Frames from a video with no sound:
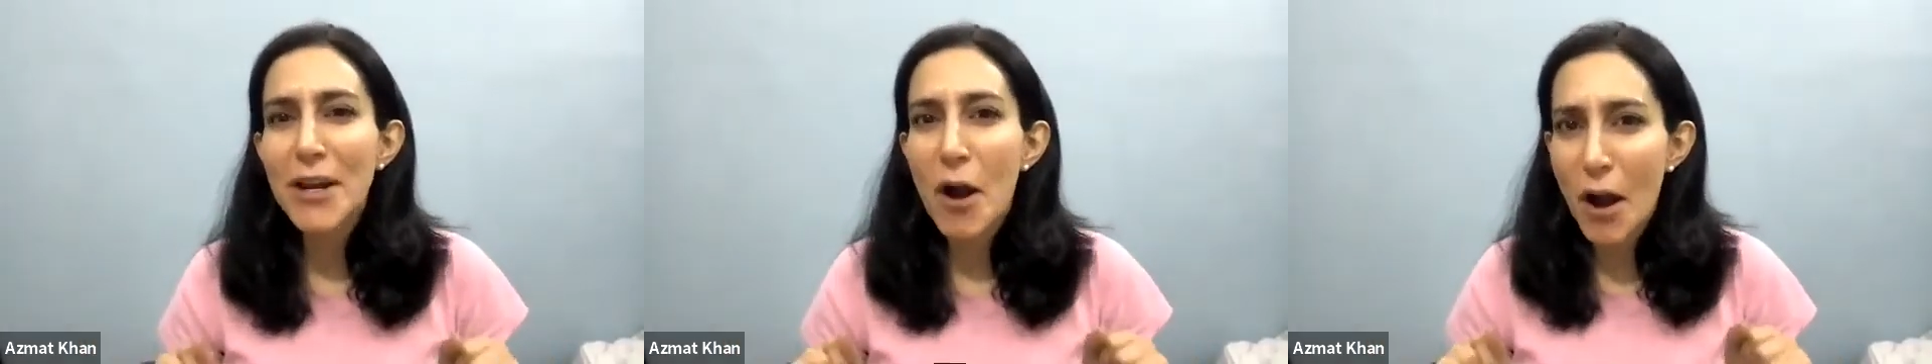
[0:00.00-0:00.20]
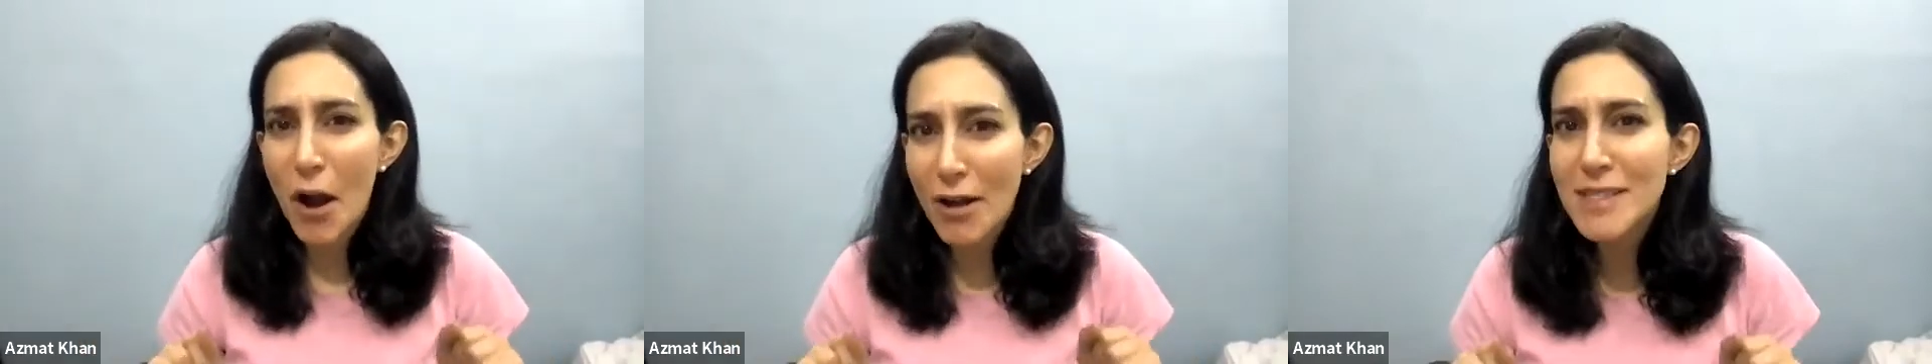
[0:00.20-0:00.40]

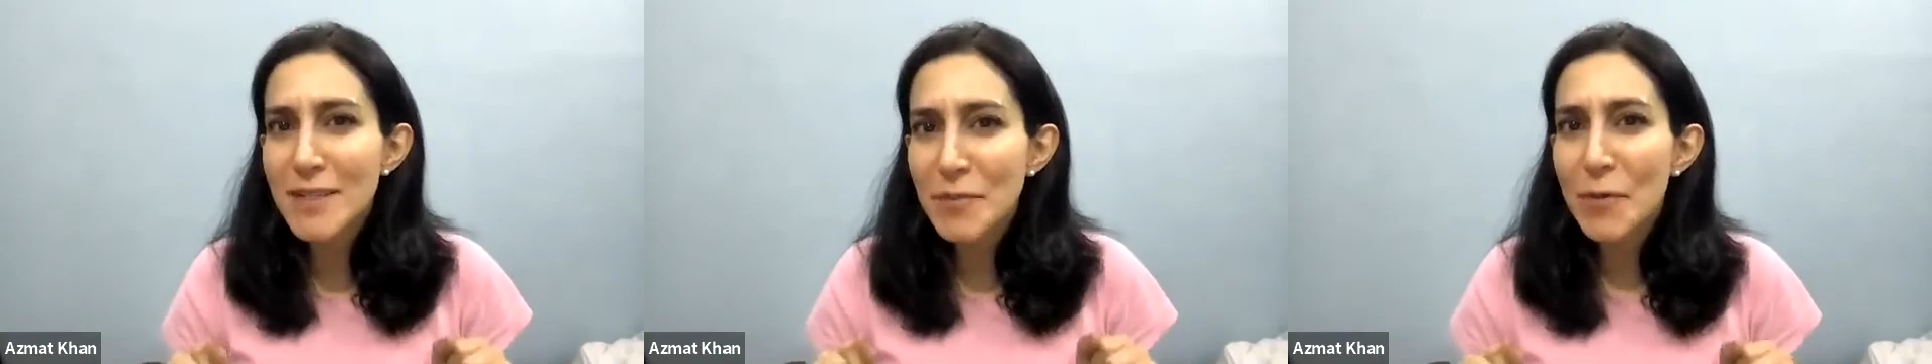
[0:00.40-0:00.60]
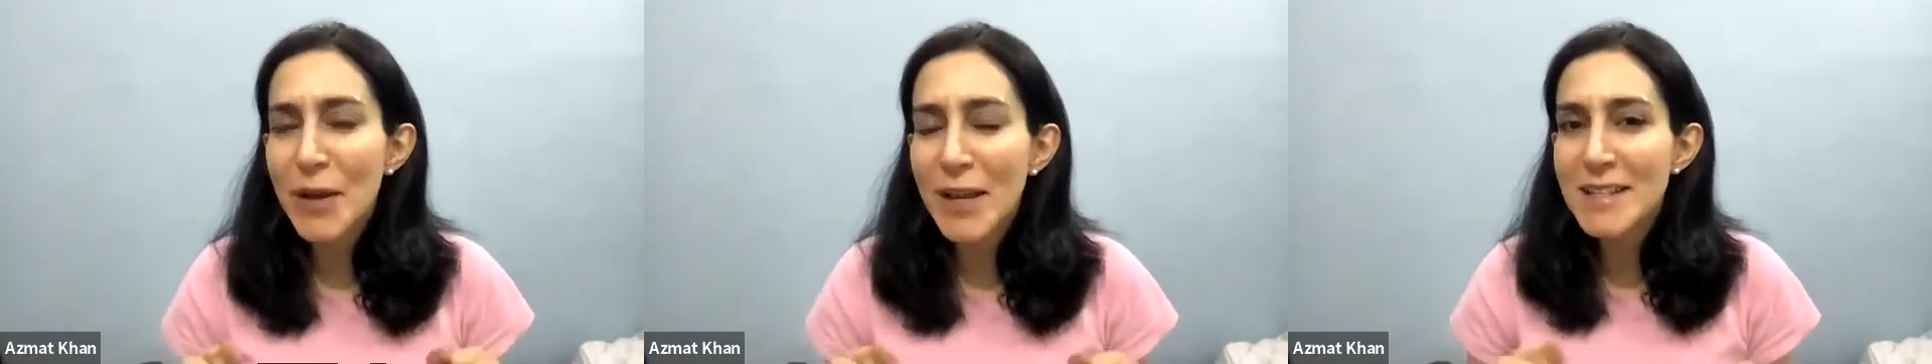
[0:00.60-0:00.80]

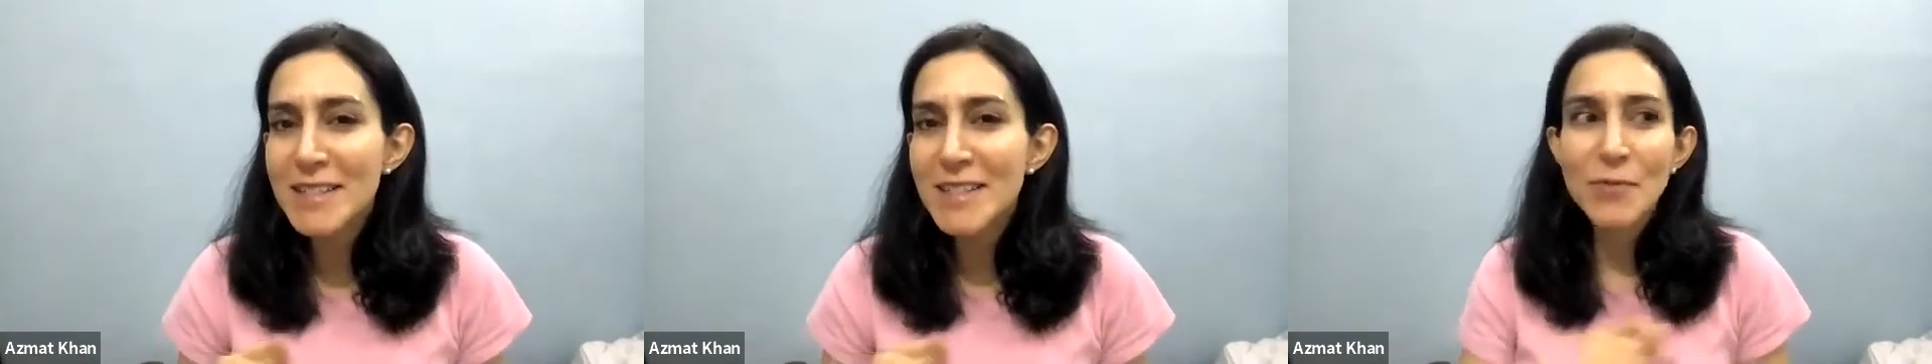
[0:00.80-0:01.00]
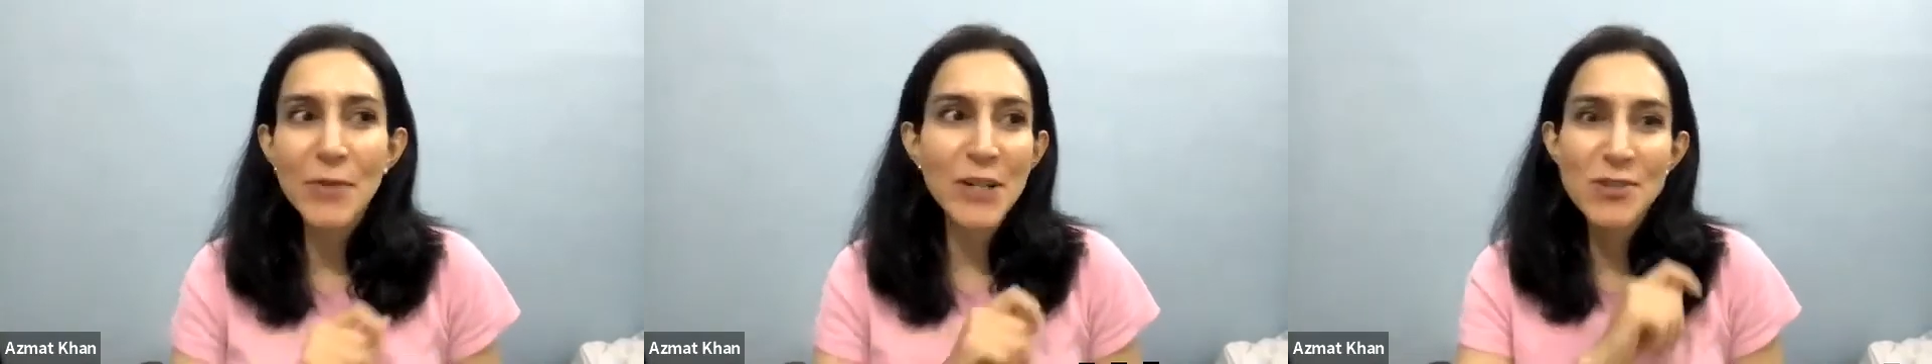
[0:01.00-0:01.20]
awesome ways
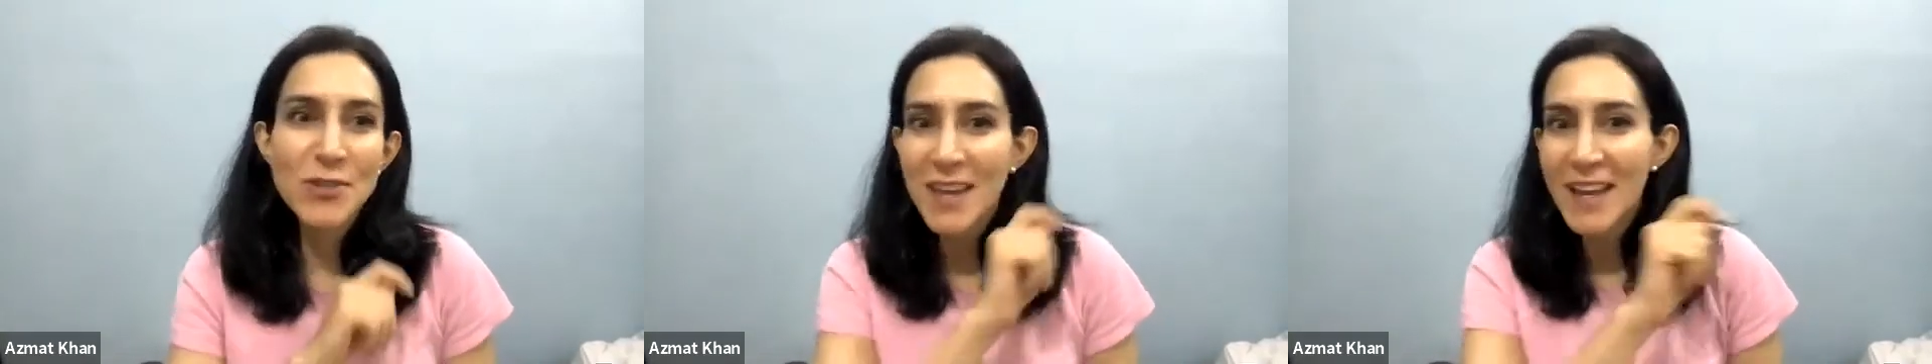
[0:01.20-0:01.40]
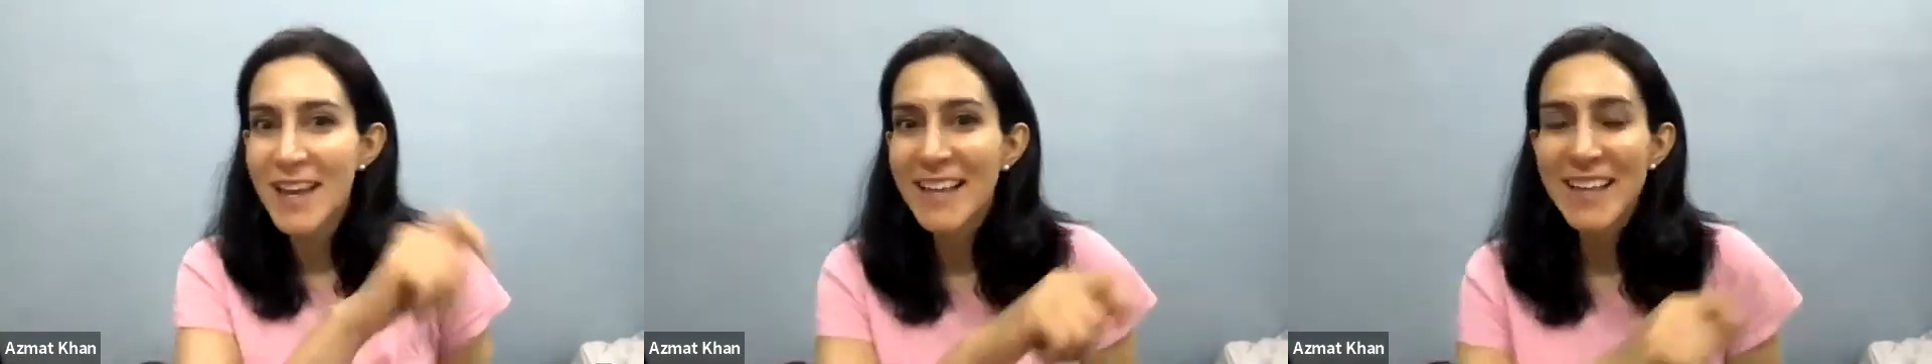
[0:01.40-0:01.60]
in which
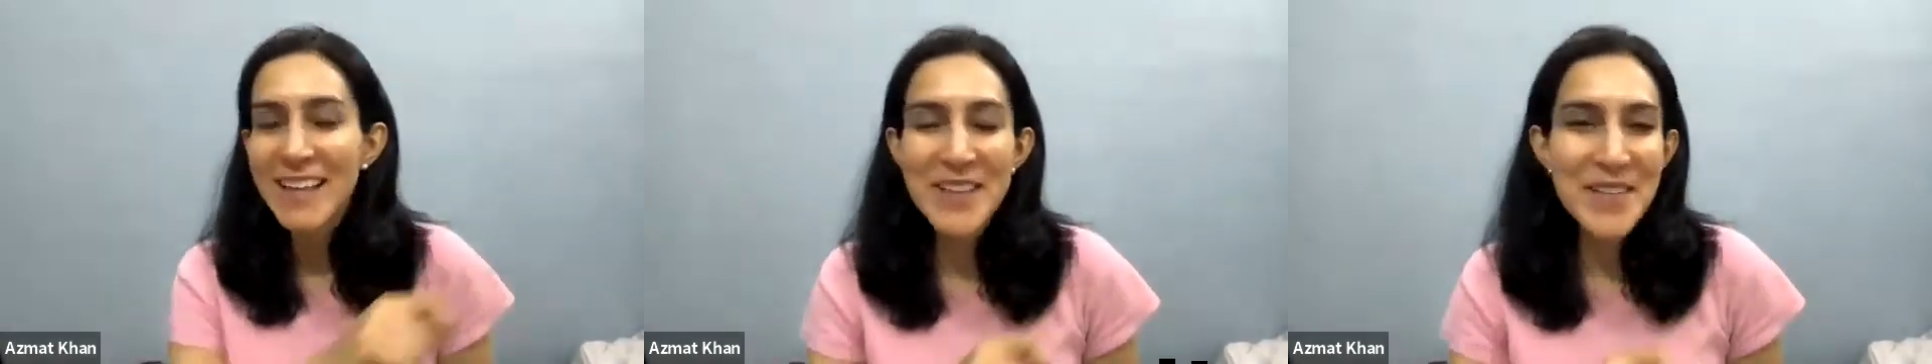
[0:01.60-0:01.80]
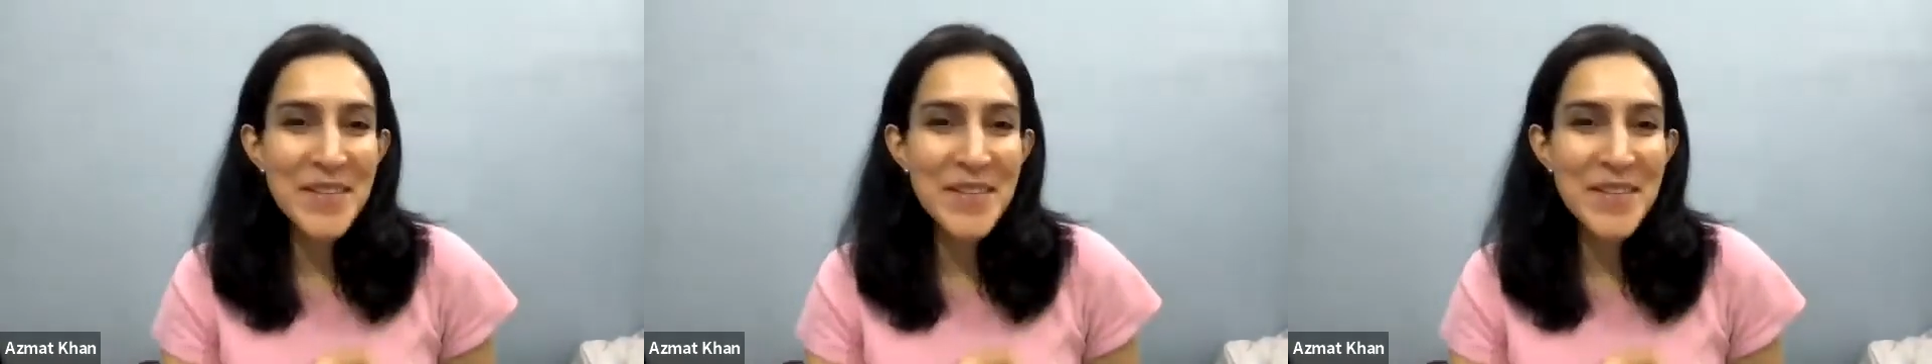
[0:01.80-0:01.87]
they